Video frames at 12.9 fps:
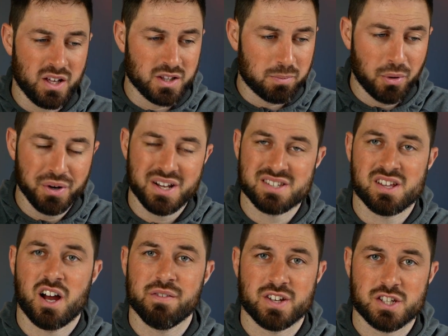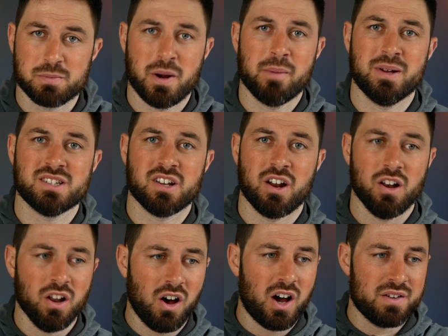And the point is that I've experimented a
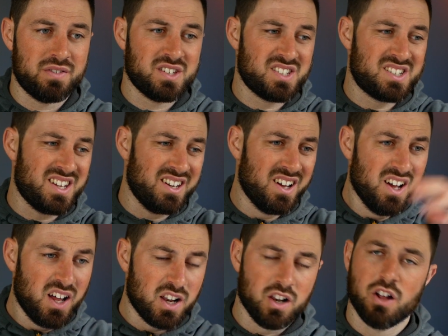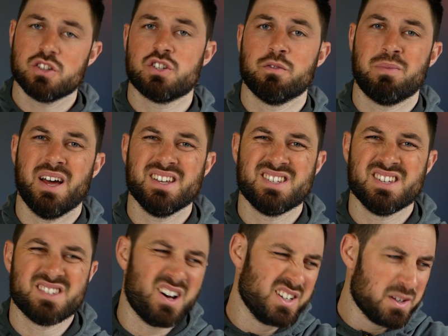lot. I visited lots of
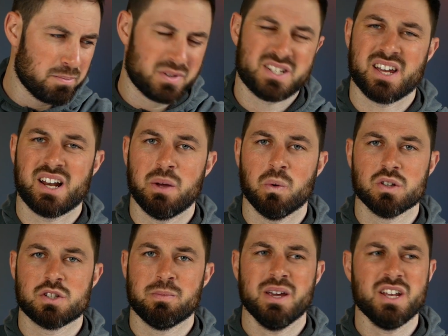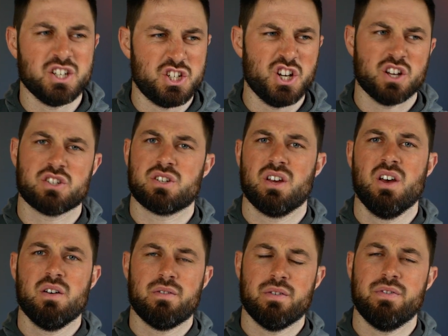places that I didn't particularly want to be just
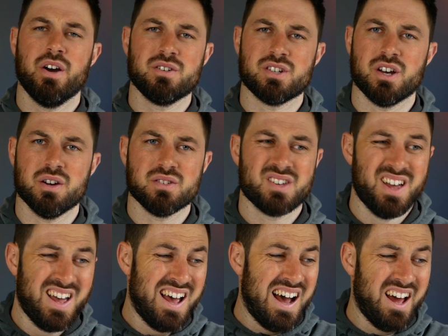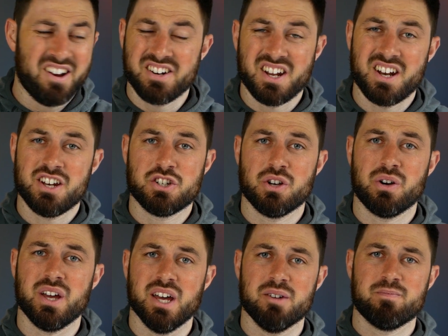for photos, and I didn't
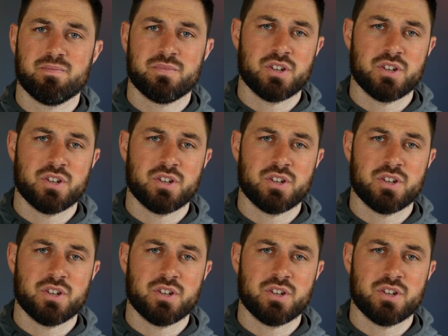enjoy it.